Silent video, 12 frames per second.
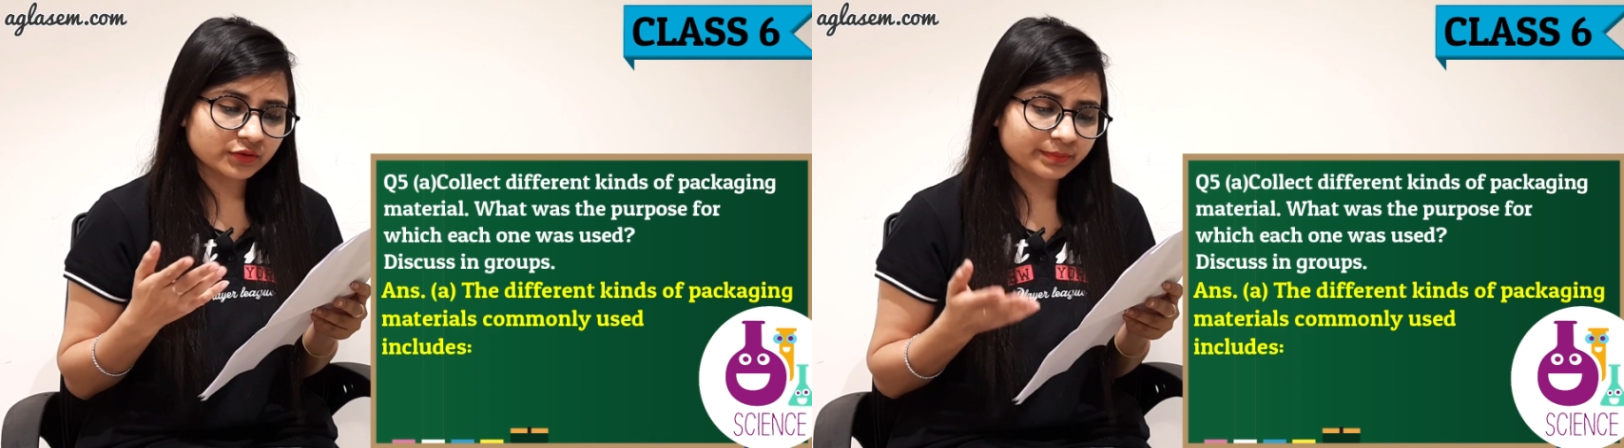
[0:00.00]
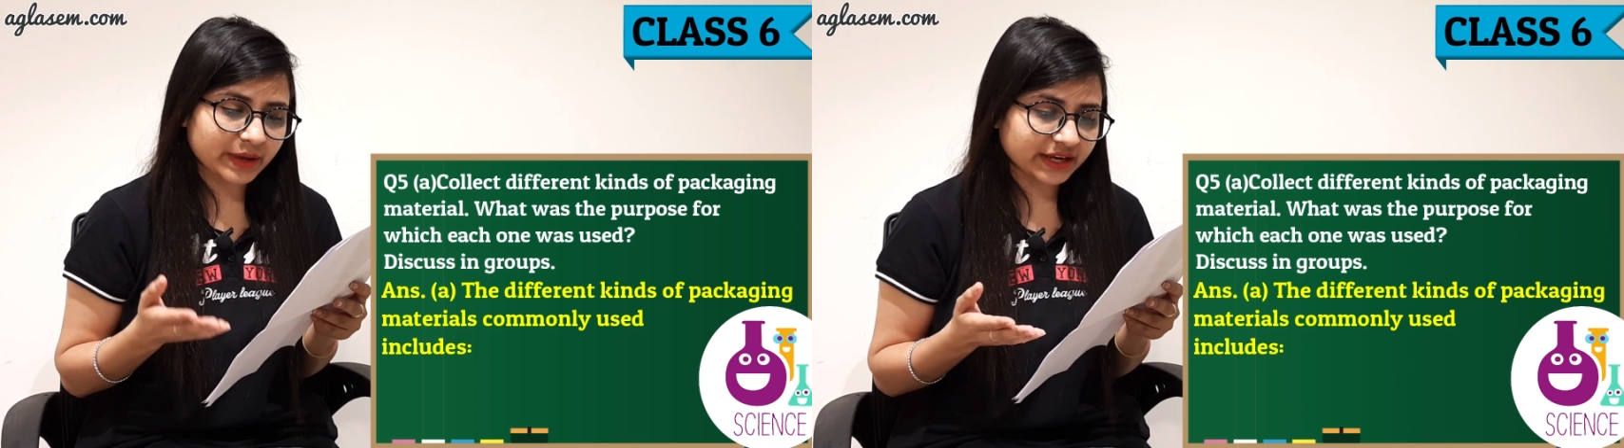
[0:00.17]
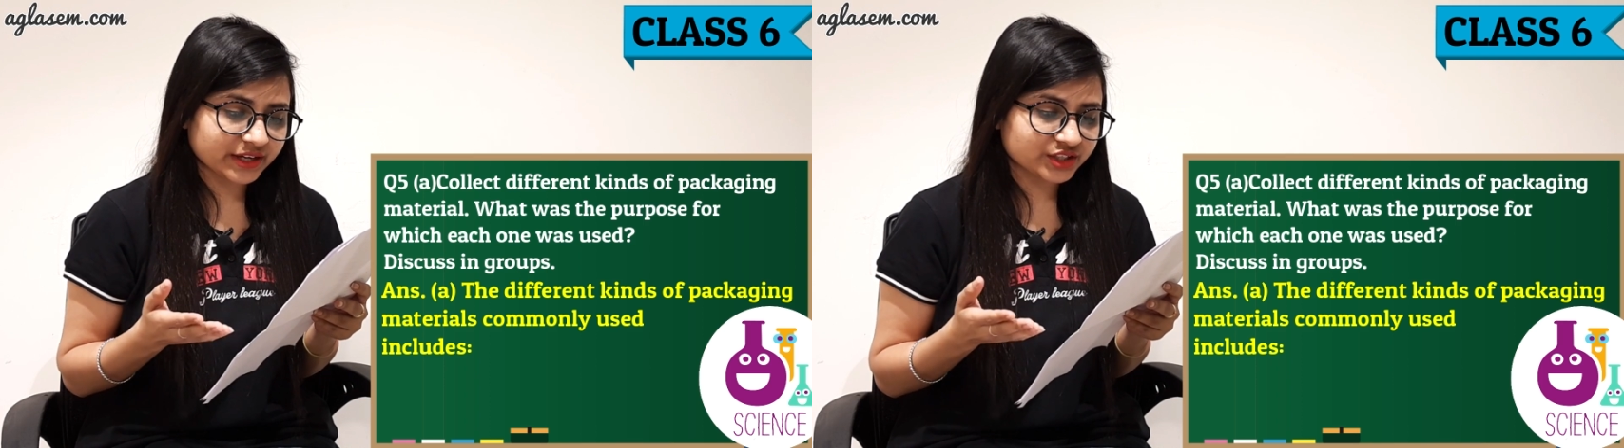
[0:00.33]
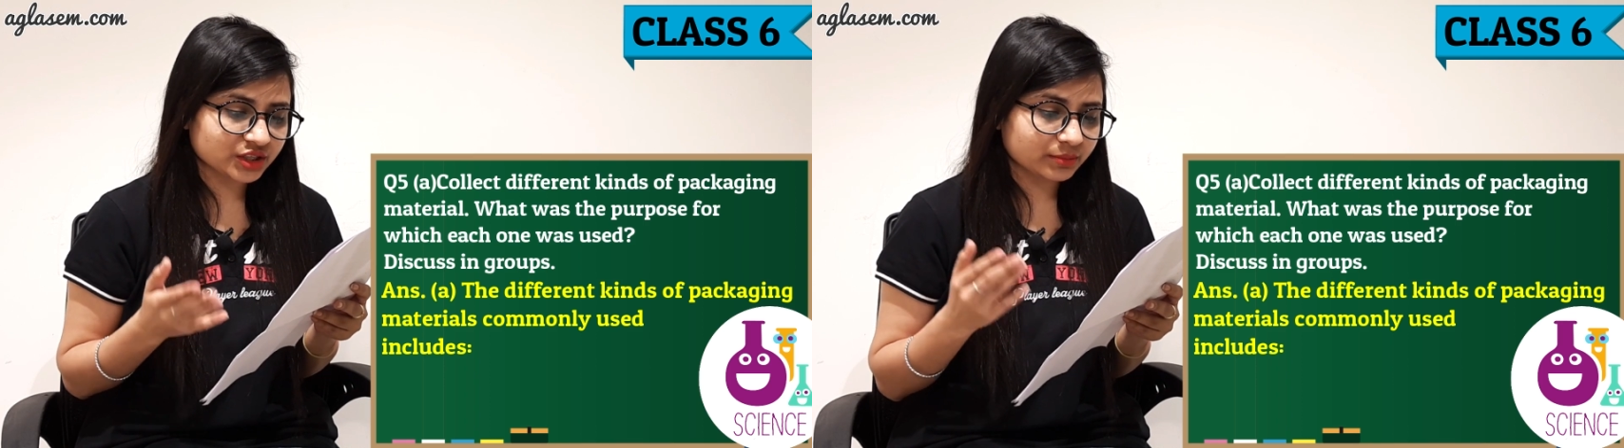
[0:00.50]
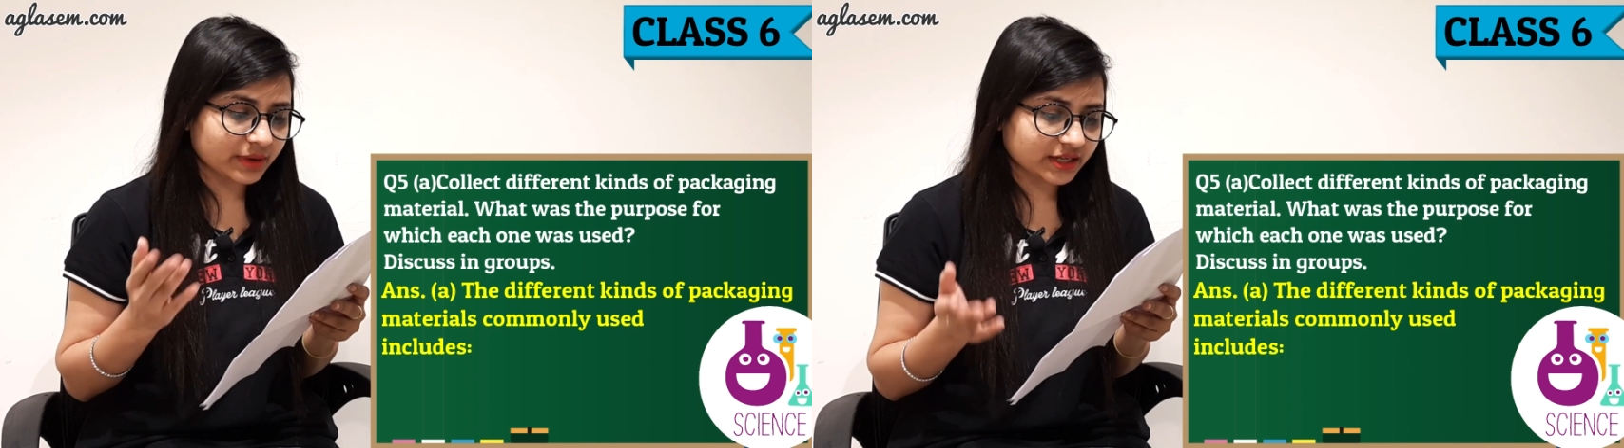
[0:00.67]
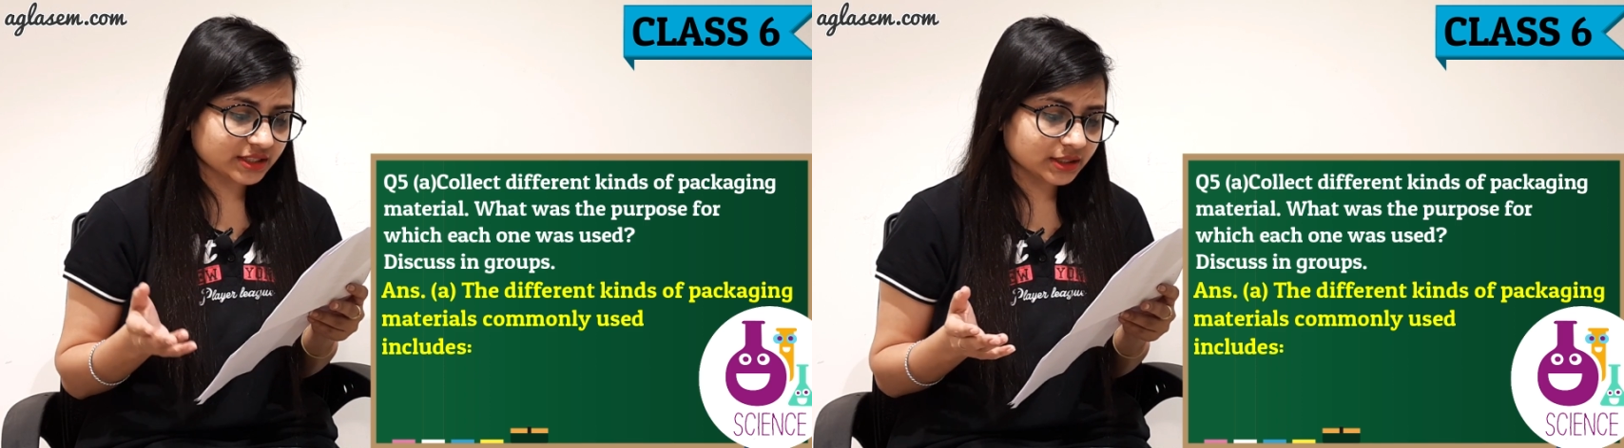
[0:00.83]
of packaging
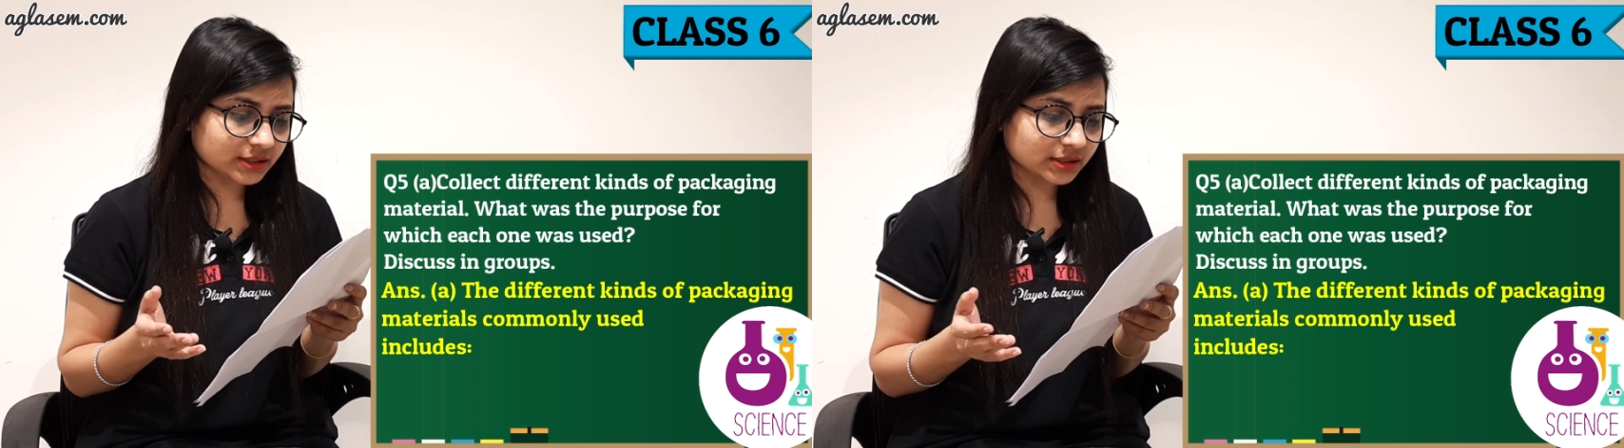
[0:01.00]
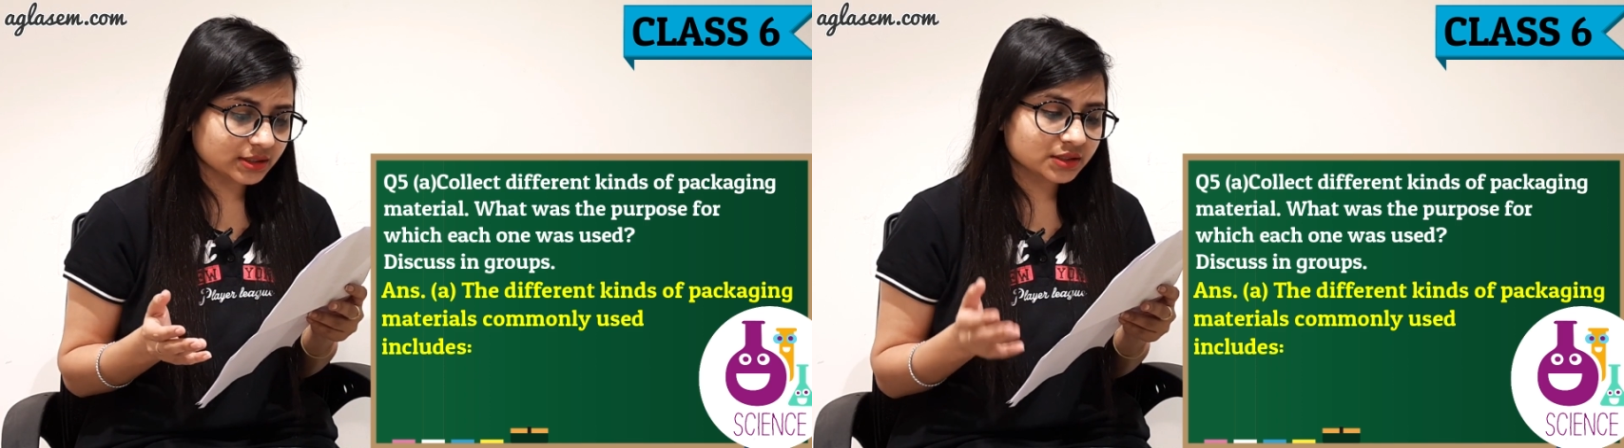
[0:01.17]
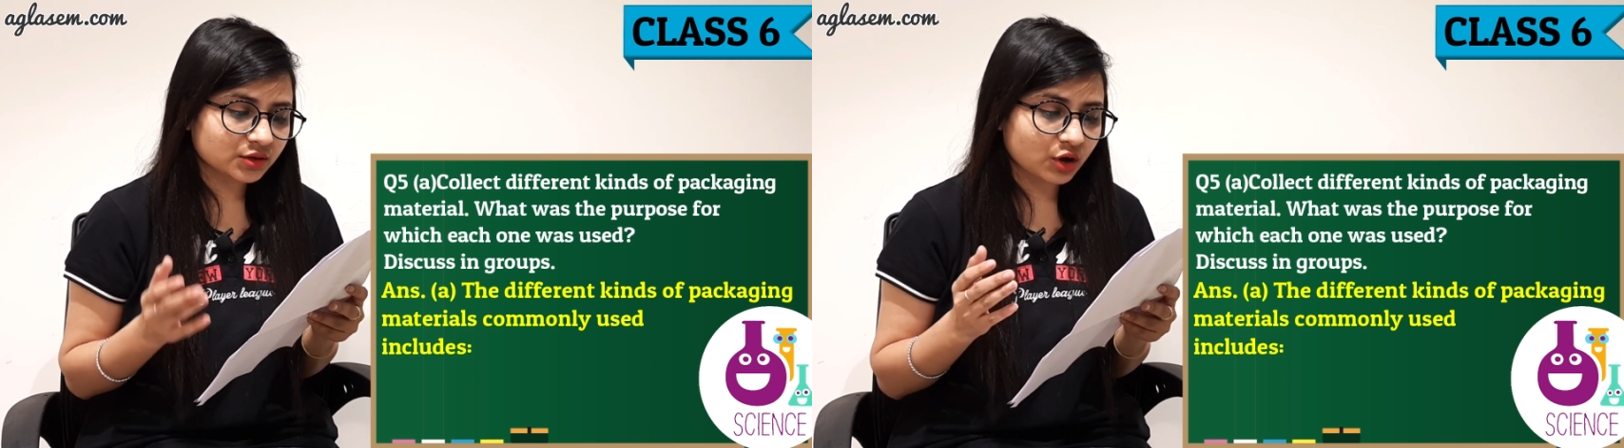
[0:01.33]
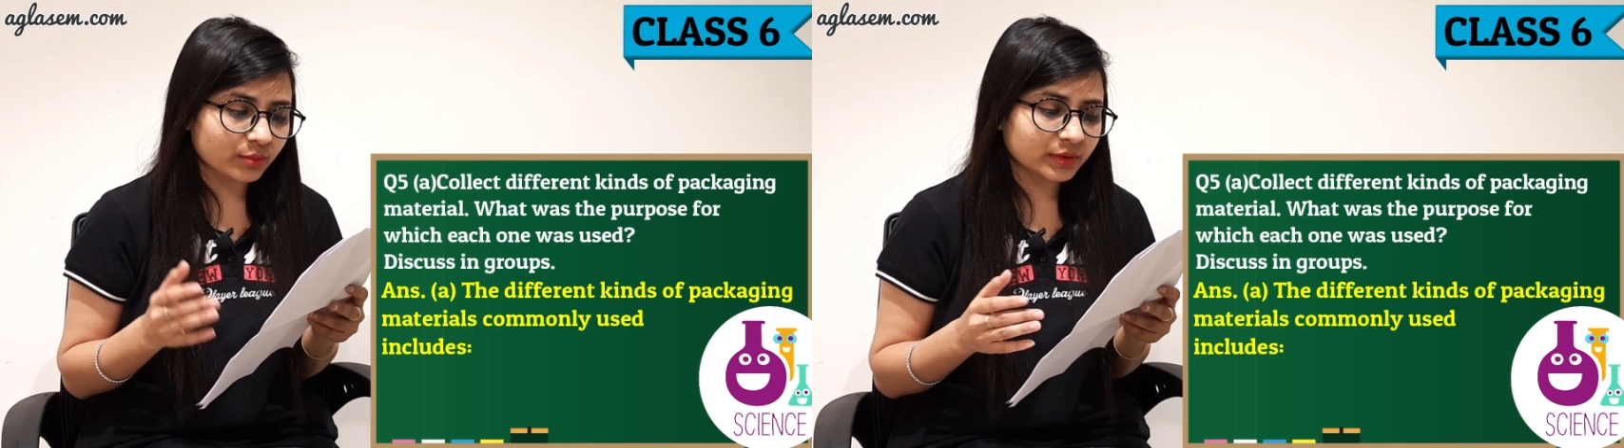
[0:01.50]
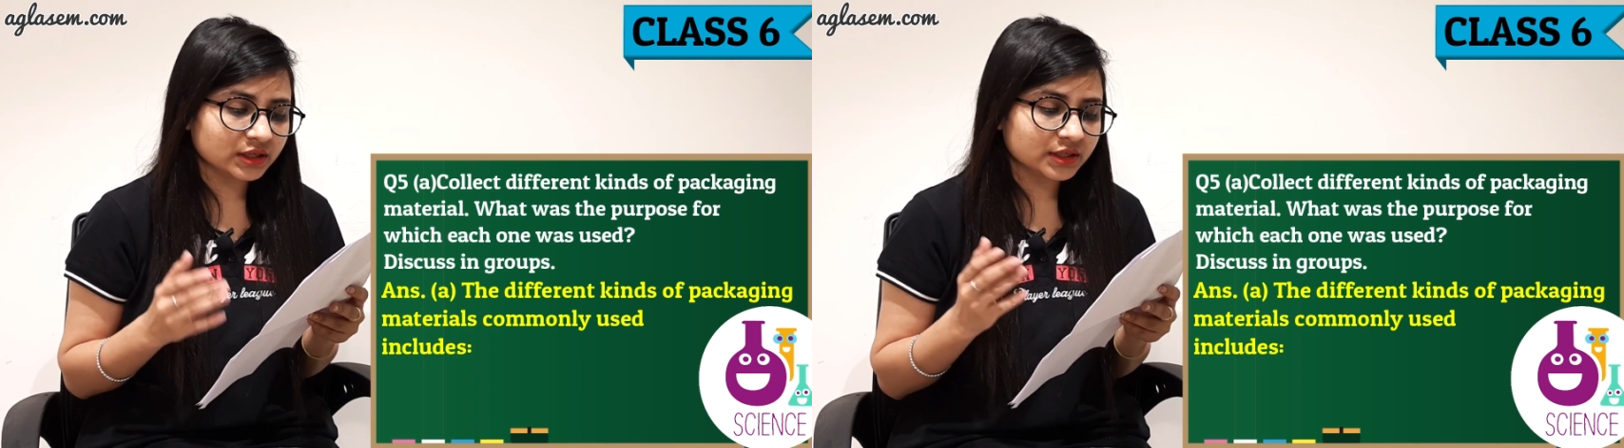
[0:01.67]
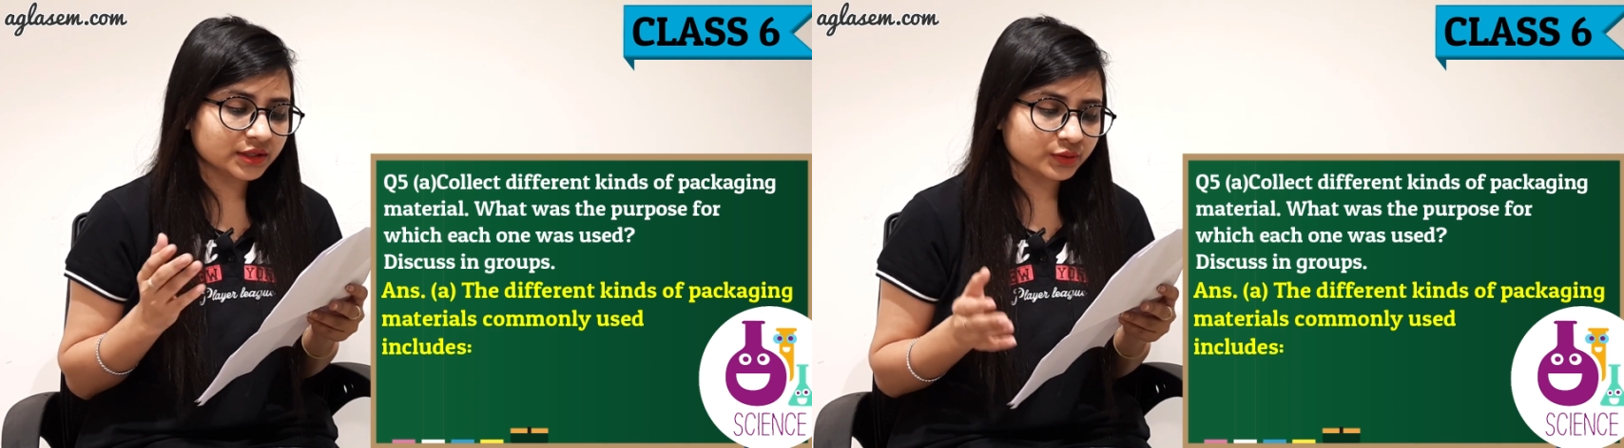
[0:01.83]
materials commonly